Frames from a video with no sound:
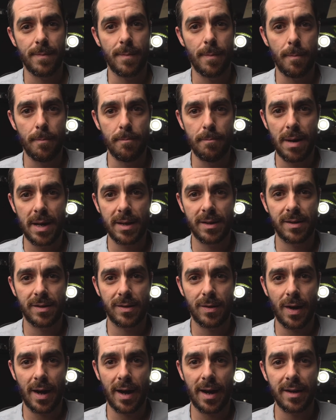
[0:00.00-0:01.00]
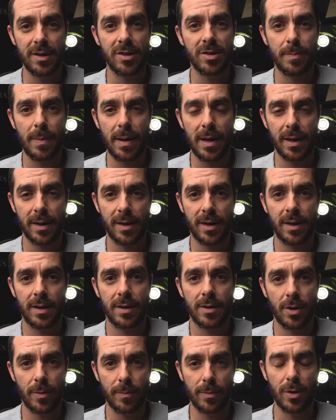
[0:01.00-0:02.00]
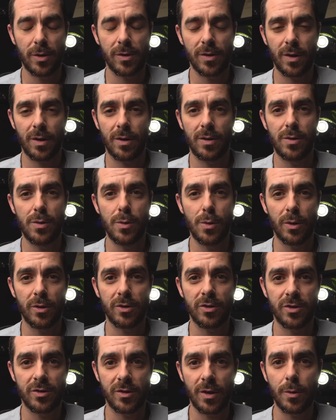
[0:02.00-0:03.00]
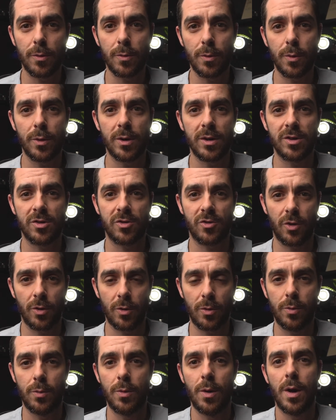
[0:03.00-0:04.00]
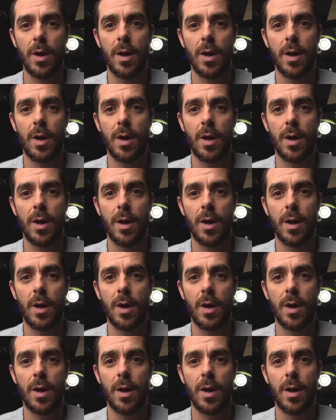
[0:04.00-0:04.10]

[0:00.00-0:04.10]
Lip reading: mid to high spec computer, you are still going to struggle